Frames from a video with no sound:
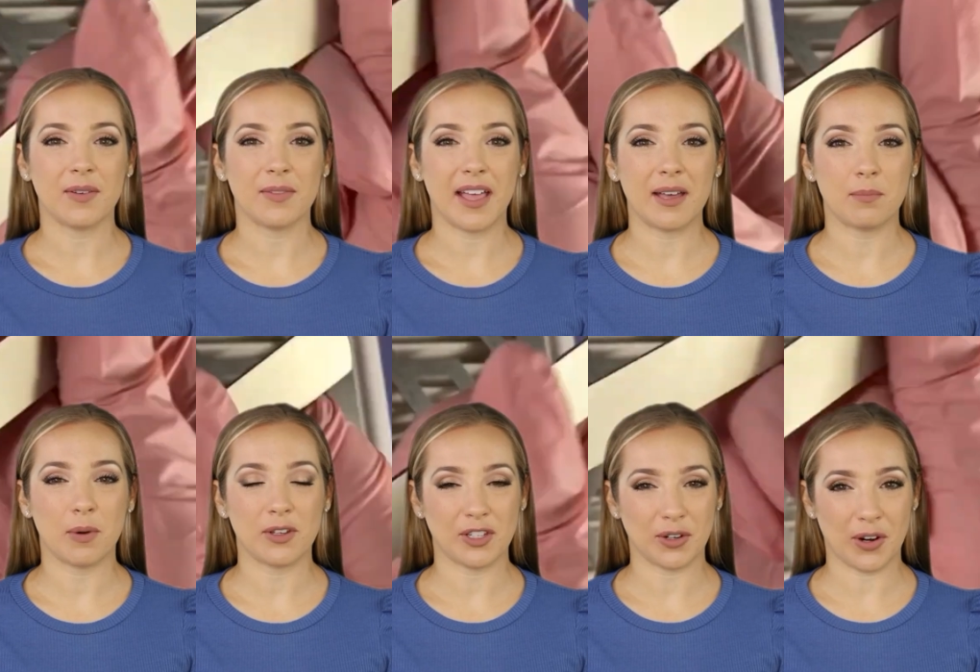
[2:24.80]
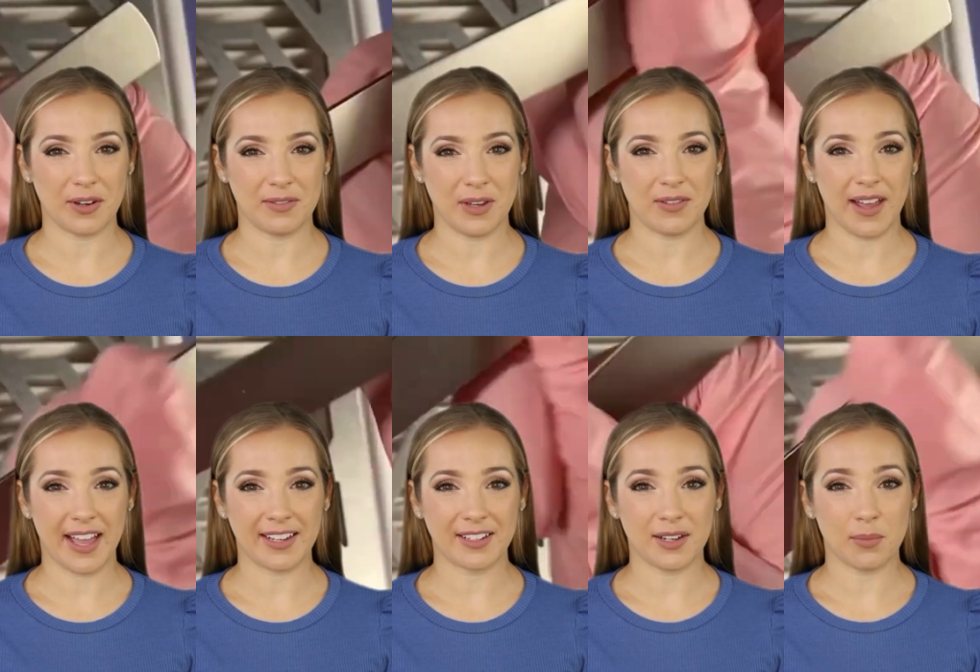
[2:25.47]
Then we'll shorten the
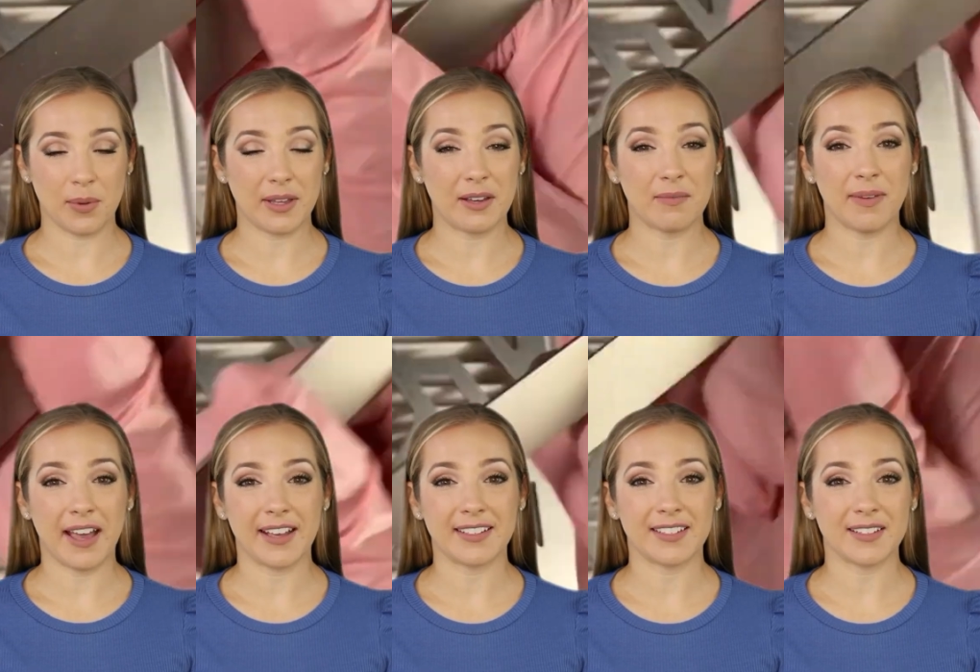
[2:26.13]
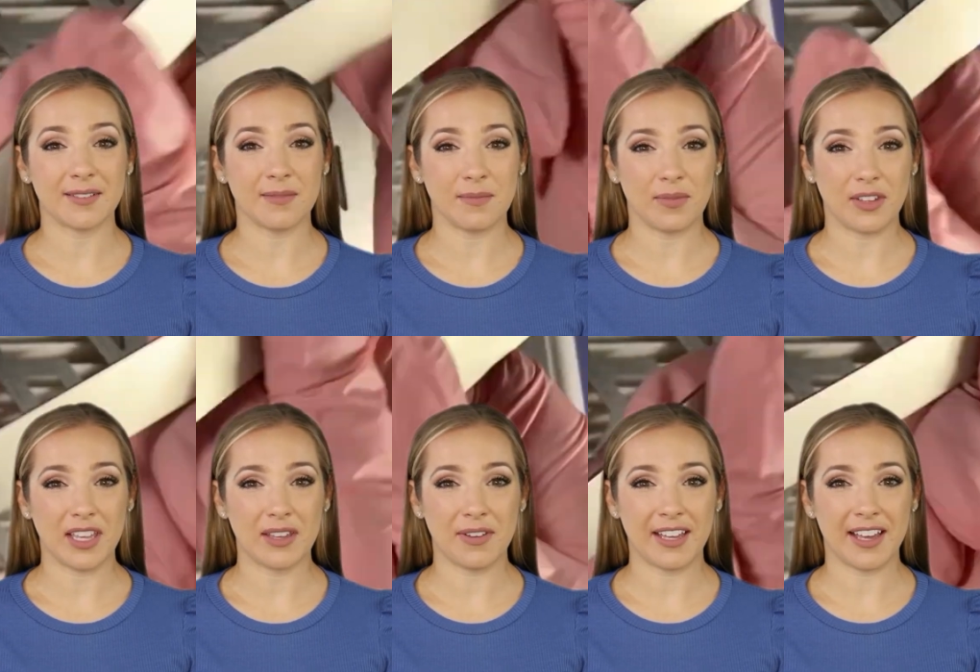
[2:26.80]
length with the bit,
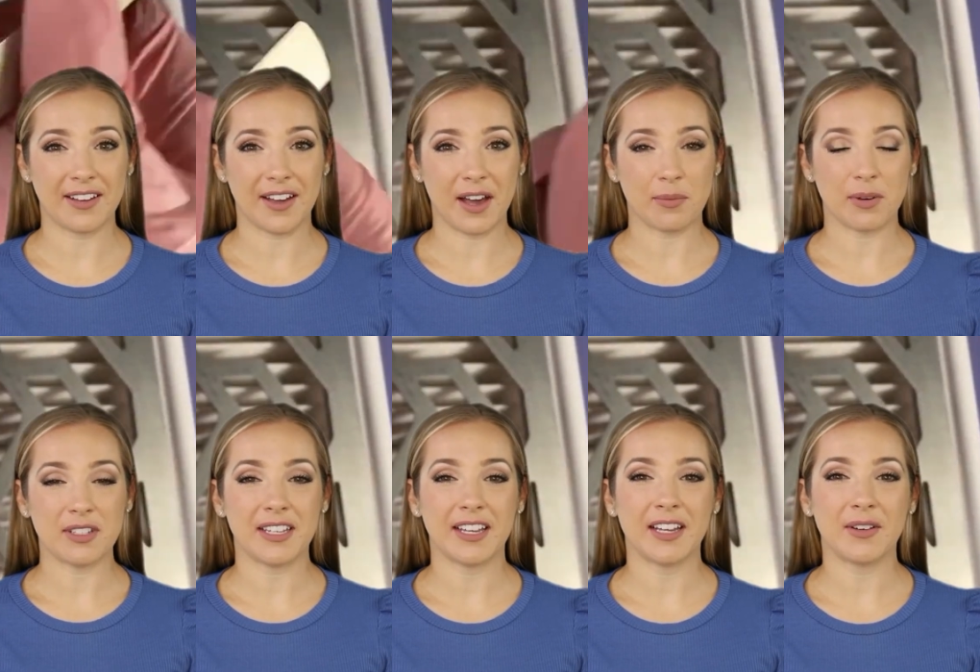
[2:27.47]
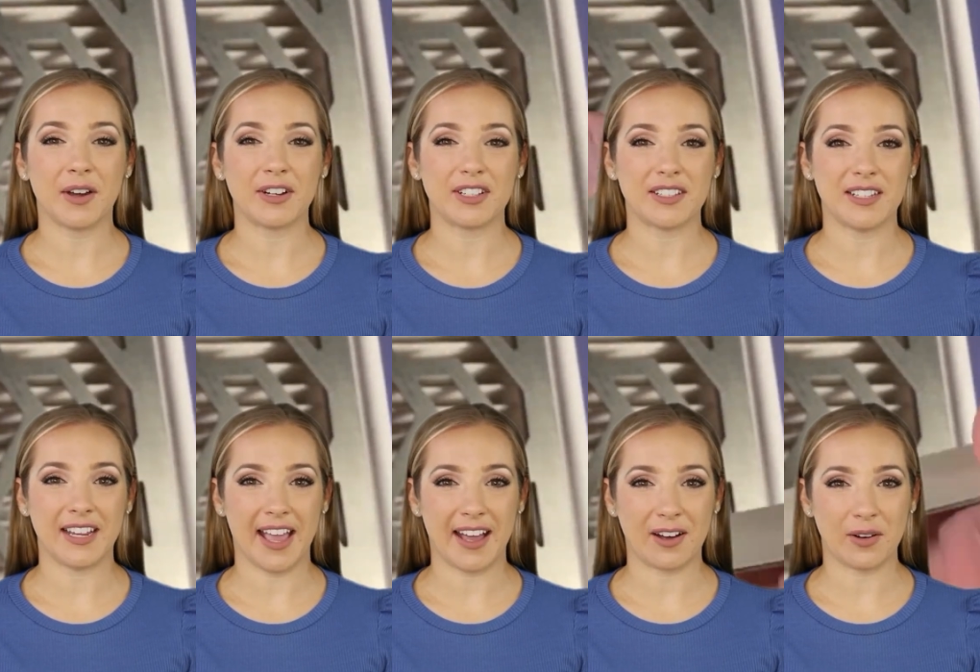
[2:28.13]
keeping it perpendicular to the
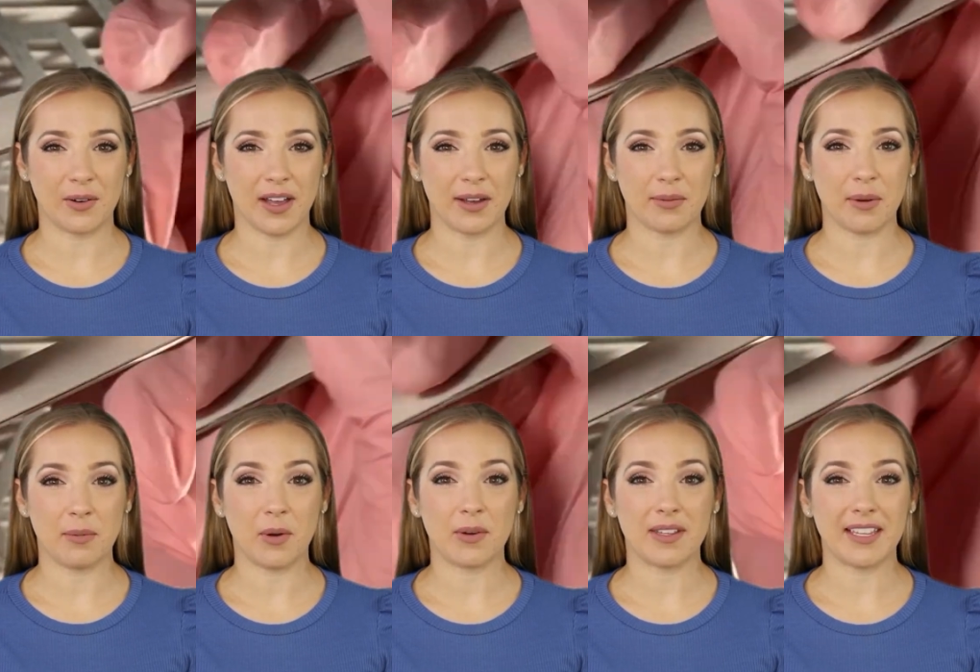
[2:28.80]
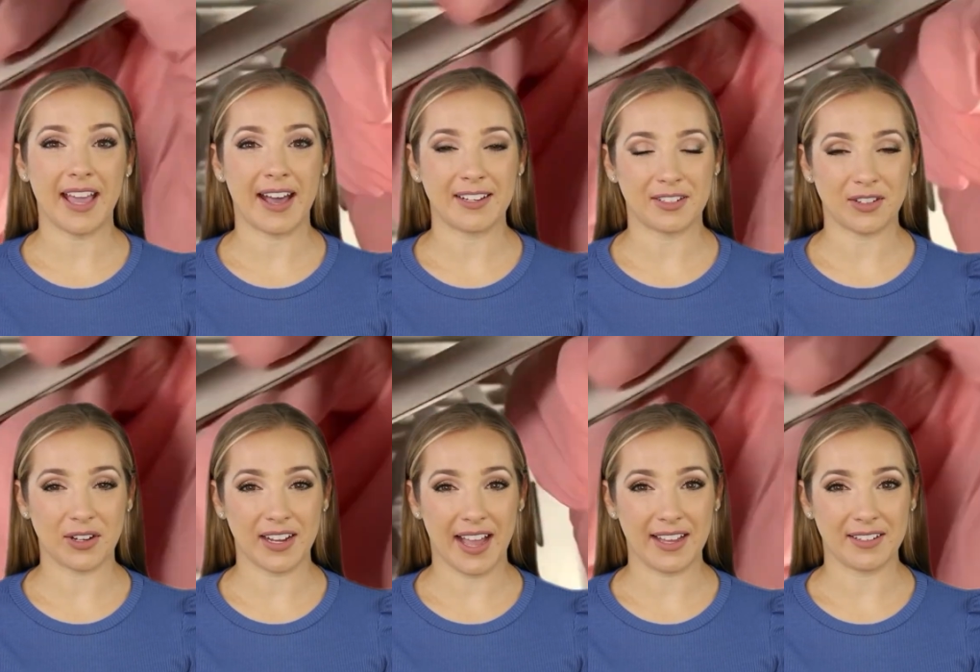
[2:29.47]
nail, and remove the
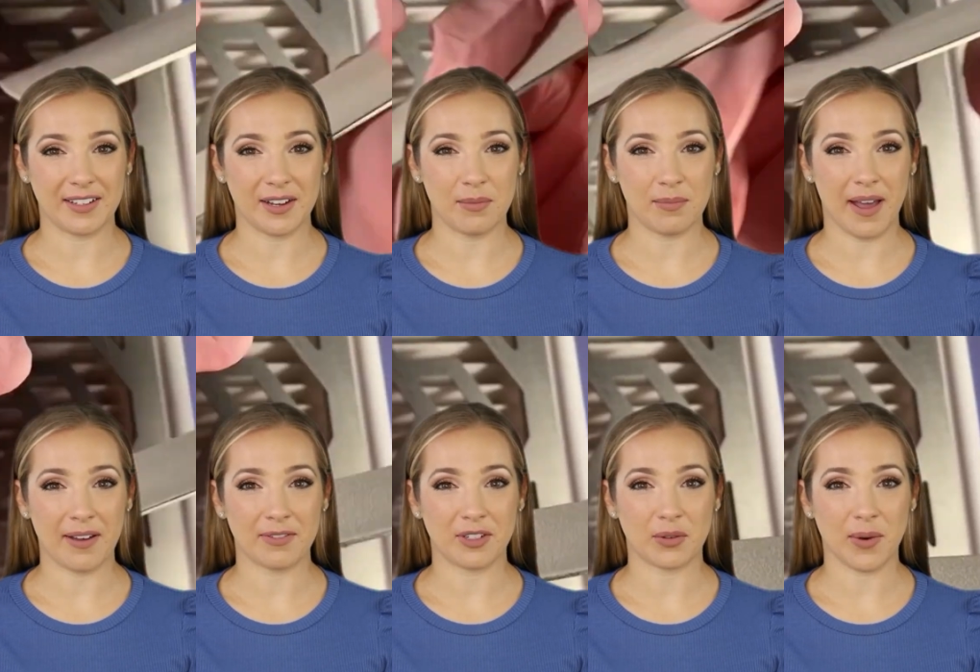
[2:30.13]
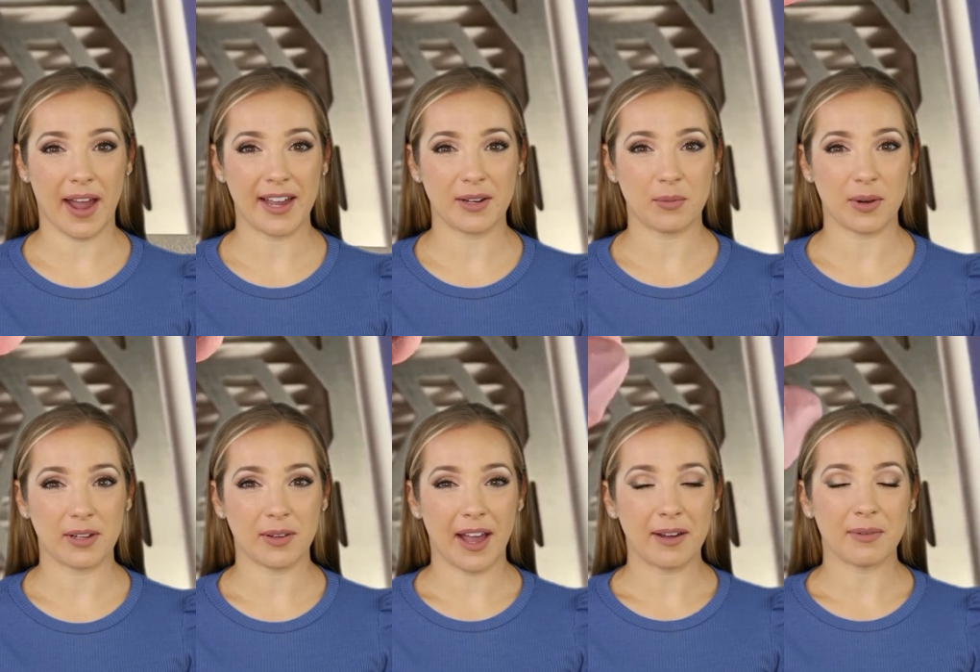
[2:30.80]
extra length from left to right
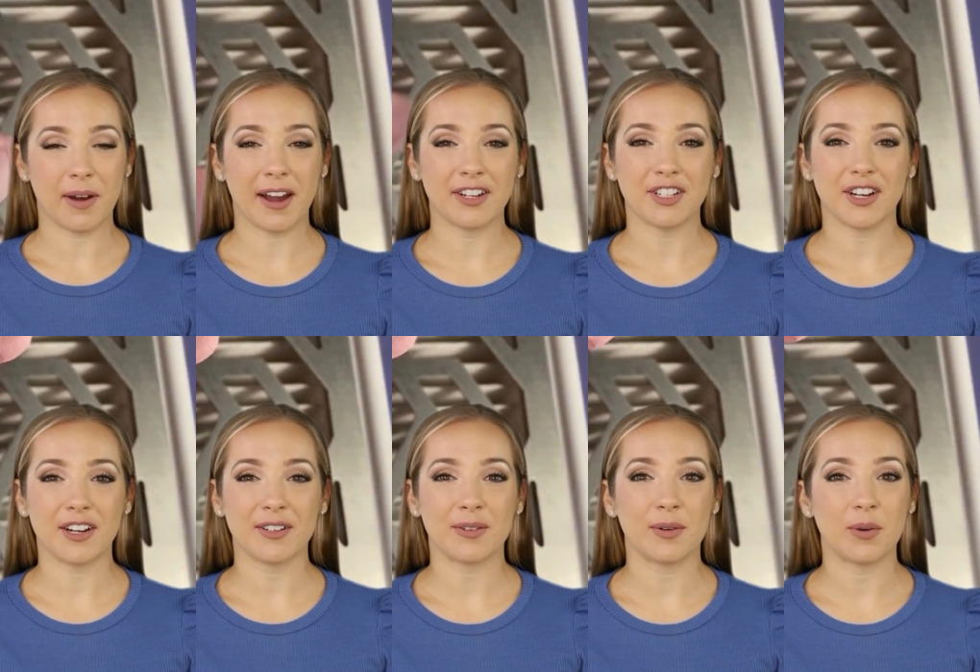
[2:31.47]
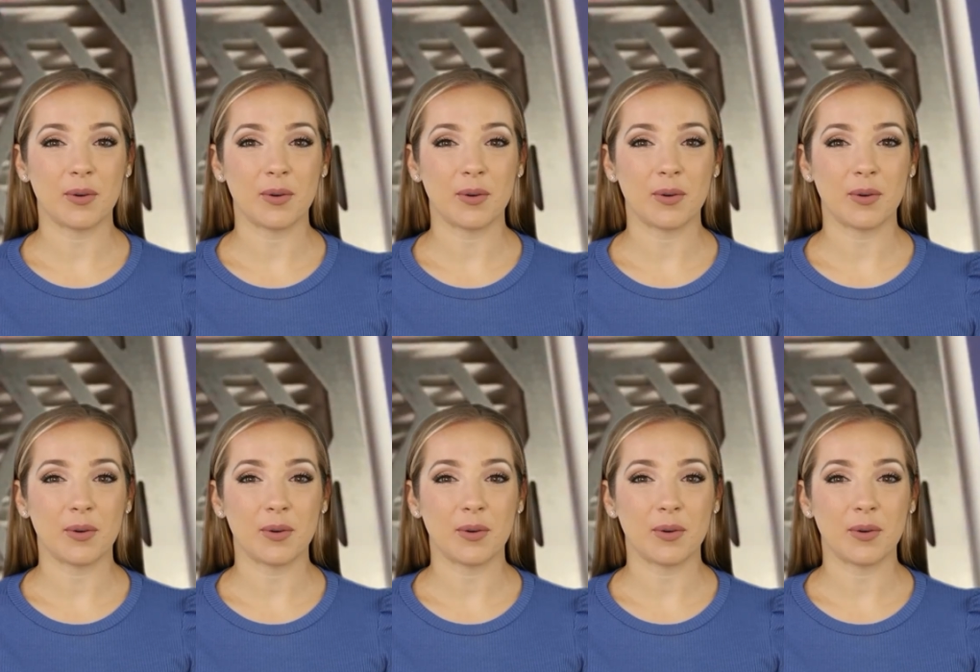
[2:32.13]
with light pressure.